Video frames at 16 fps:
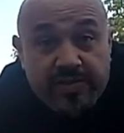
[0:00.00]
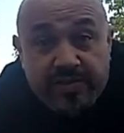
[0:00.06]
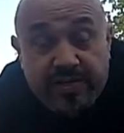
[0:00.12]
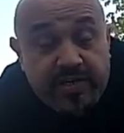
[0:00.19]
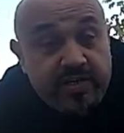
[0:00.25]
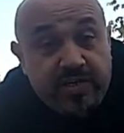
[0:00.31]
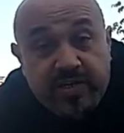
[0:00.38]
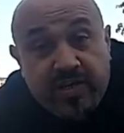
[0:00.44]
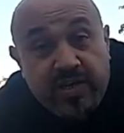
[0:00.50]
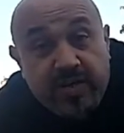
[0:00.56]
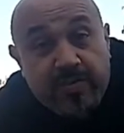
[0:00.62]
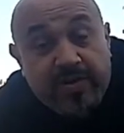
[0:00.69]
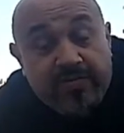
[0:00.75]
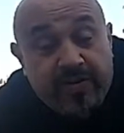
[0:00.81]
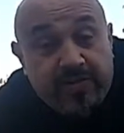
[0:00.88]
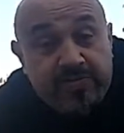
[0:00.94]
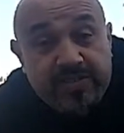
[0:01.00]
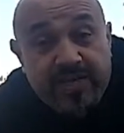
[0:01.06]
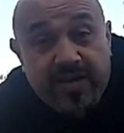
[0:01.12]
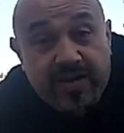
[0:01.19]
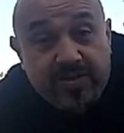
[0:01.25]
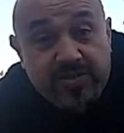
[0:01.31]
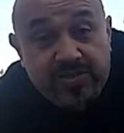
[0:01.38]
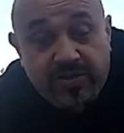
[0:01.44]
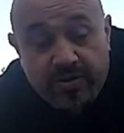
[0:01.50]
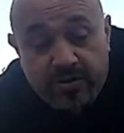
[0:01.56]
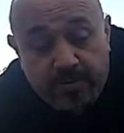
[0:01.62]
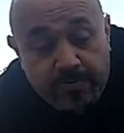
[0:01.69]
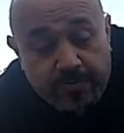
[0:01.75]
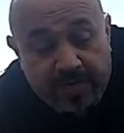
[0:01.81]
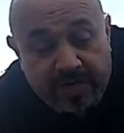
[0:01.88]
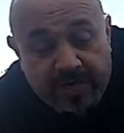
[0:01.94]
didn't, you can give me a thumbs down. So
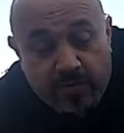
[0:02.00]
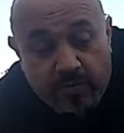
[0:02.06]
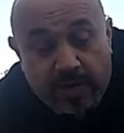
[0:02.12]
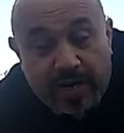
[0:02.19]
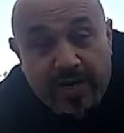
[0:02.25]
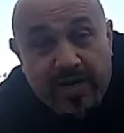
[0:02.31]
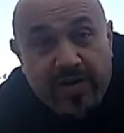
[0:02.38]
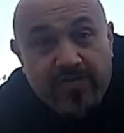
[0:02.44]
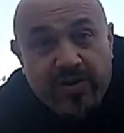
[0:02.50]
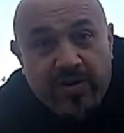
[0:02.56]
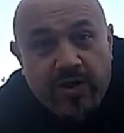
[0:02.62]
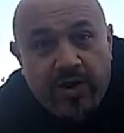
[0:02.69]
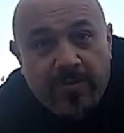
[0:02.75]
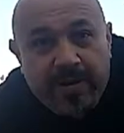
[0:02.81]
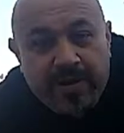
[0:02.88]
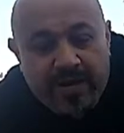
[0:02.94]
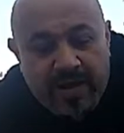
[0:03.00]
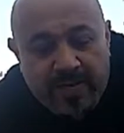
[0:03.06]
either way, leave a comment.